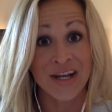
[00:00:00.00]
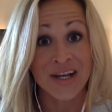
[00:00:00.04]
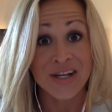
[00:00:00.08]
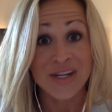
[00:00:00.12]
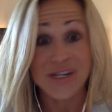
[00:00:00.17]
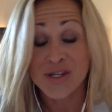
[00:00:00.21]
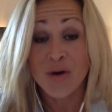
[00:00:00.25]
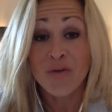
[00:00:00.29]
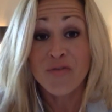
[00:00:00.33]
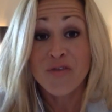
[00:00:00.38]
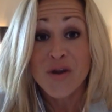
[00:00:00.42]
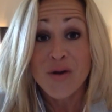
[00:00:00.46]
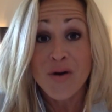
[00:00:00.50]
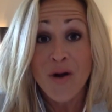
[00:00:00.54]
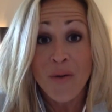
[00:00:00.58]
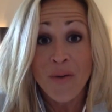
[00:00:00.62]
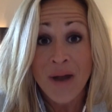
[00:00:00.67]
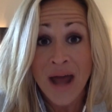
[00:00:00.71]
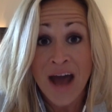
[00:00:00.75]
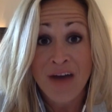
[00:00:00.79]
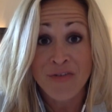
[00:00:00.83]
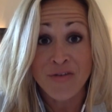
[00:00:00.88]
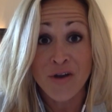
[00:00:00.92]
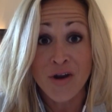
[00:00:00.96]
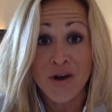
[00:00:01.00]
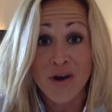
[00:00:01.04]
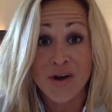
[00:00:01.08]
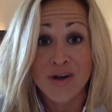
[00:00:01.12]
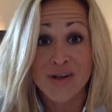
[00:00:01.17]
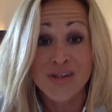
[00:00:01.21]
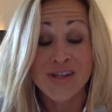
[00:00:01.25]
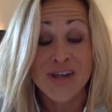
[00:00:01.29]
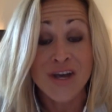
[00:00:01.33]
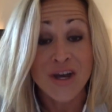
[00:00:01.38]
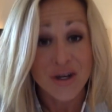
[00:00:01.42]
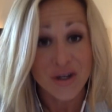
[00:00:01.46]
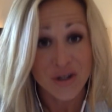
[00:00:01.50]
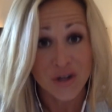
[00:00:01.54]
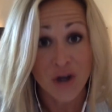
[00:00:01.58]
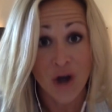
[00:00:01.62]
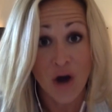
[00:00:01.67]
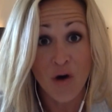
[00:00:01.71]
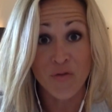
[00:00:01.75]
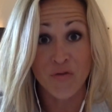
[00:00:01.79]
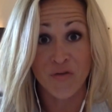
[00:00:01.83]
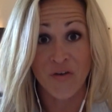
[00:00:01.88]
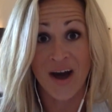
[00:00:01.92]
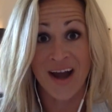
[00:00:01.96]
So if you don't have yours,
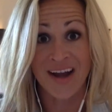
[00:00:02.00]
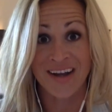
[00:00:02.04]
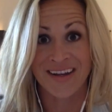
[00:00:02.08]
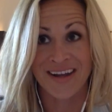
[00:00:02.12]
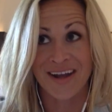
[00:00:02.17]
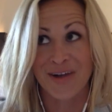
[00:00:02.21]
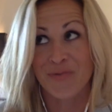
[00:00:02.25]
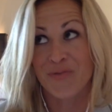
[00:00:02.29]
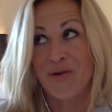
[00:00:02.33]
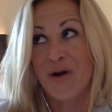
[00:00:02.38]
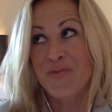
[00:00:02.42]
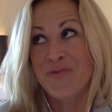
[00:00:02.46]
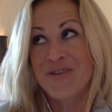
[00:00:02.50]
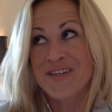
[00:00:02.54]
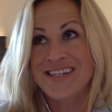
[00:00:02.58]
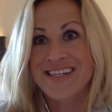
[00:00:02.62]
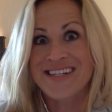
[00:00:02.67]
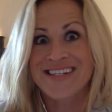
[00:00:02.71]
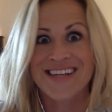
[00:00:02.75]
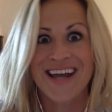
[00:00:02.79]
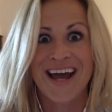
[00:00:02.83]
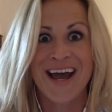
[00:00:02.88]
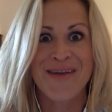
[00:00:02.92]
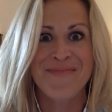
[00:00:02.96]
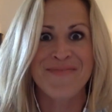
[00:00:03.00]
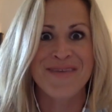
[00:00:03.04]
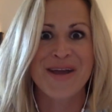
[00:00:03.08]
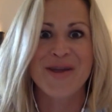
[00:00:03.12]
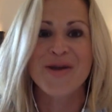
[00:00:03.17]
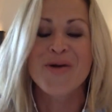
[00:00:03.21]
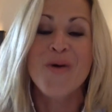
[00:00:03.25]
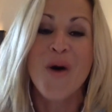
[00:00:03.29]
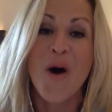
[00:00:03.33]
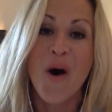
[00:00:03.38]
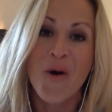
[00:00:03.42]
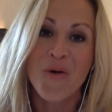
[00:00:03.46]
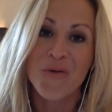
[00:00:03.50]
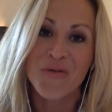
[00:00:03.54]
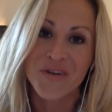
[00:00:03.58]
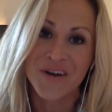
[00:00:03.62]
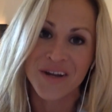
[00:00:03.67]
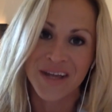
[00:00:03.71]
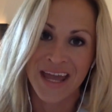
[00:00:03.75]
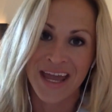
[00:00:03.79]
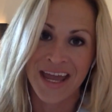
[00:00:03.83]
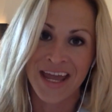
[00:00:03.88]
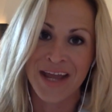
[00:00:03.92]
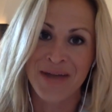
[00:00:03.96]
go find it. When was the time that you
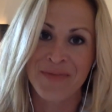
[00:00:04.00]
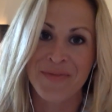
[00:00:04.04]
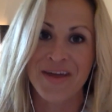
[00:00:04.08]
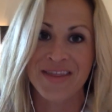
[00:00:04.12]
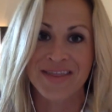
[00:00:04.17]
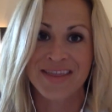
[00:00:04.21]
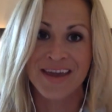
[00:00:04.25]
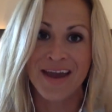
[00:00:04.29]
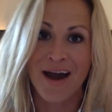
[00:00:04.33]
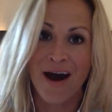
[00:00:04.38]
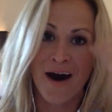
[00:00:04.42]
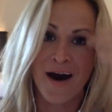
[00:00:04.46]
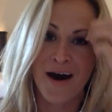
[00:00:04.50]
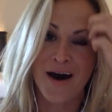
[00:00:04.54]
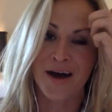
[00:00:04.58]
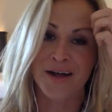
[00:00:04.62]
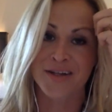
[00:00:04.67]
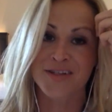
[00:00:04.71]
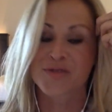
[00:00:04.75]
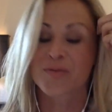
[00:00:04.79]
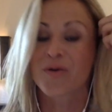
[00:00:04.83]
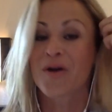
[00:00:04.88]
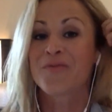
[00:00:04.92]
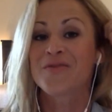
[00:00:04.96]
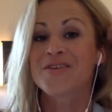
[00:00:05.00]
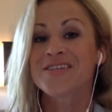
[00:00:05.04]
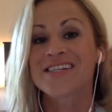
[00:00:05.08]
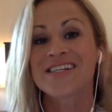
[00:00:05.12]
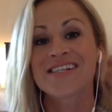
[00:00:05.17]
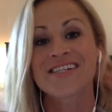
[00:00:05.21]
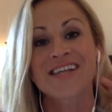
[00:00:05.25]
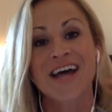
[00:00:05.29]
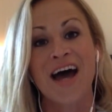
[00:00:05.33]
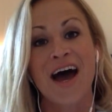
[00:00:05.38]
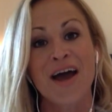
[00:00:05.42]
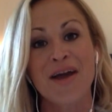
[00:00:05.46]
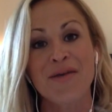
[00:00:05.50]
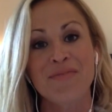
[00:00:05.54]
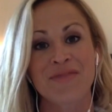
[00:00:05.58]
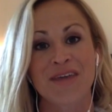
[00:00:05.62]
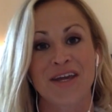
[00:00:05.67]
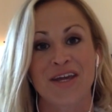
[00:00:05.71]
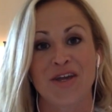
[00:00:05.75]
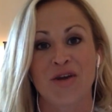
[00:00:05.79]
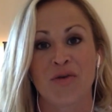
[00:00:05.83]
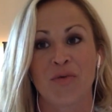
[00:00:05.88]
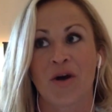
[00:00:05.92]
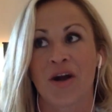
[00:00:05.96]
overcame the odds? When was the time
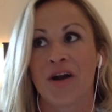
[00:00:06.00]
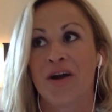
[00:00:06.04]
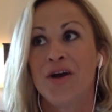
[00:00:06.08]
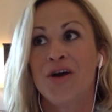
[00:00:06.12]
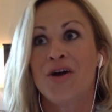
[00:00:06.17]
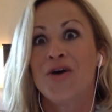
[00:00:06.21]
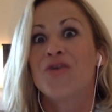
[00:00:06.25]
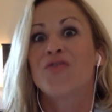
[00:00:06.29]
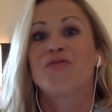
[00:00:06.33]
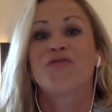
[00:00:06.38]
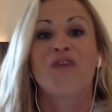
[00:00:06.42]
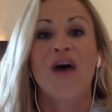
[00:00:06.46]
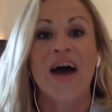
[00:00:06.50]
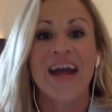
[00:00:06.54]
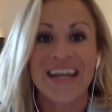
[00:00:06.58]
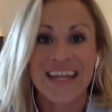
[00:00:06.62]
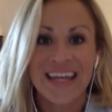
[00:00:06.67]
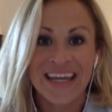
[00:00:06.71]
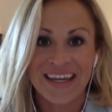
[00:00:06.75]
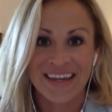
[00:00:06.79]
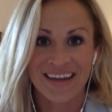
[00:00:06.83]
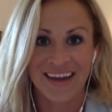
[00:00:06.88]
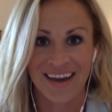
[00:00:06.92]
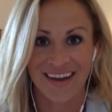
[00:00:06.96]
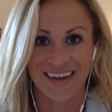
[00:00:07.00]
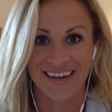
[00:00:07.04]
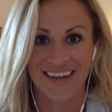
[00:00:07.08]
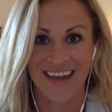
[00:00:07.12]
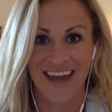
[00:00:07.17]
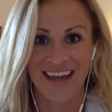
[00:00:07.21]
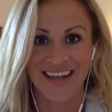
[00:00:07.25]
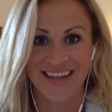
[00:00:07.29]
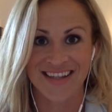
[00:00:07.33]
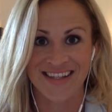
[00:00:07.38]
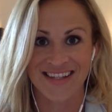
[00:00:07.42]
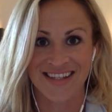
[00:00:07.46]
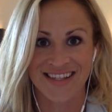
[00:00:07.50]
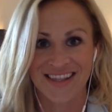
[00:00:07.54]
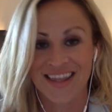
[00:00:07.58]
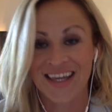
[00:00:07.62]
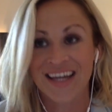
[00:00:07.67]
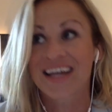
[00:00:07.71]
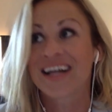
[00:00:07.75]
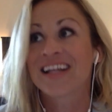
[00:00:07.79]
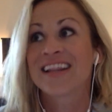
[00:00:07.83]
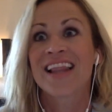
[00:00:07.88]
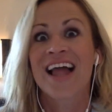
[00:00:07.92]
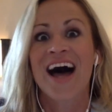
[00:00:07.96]
that you were fighting against the
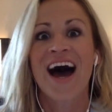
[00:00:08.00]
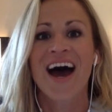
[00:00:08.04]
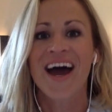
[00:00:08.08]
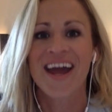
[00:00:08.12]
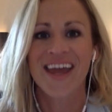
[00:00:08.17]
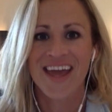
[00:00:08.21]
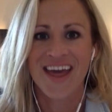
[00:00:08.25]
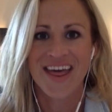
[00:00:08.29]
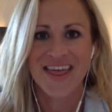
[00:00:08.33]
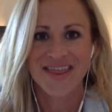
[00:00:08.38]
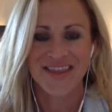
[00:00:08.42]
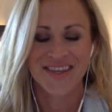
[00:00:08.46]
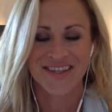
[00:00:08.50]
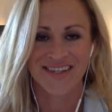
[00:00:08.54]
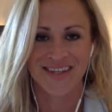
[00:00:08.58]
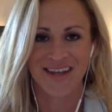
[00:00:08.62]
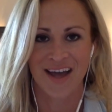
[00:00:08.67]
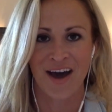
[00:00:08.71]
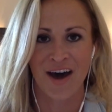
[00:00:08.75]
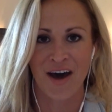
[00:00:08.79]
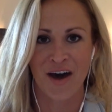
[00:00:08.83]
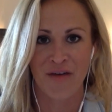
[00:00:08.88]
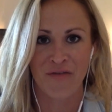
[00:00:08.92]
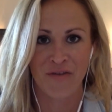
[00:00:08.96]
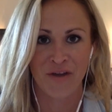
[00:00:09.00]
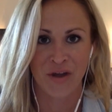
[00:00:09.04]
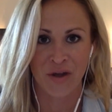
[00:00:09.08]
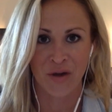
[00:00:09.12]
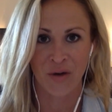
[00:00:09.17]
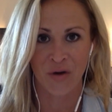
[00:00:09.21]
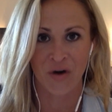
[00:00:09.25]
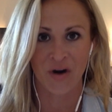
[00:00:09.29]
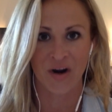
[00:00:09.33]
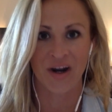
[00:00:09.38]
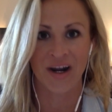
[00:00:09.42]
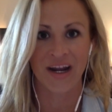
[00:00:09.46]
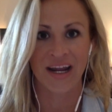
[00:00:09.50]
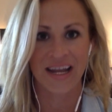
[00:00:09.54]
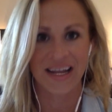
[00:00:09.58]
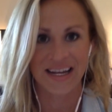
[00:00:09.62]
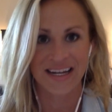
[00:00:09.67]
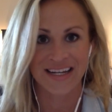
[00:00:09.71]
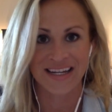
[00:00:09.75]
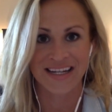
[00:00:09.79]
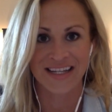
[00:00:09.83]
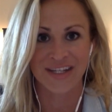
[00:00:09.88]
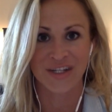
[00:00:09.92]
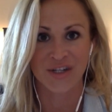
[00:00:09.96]
Goliaths of your
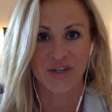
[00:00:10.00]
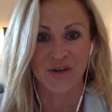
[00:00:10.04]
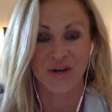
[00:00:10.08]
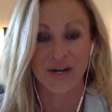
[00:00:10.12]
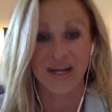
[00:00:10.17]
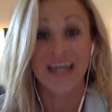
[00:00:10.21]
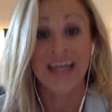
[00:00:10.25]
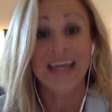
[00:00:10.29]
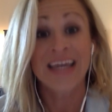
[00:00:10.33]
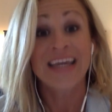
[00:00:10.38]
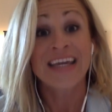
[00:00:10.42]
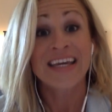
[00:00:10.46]
industry?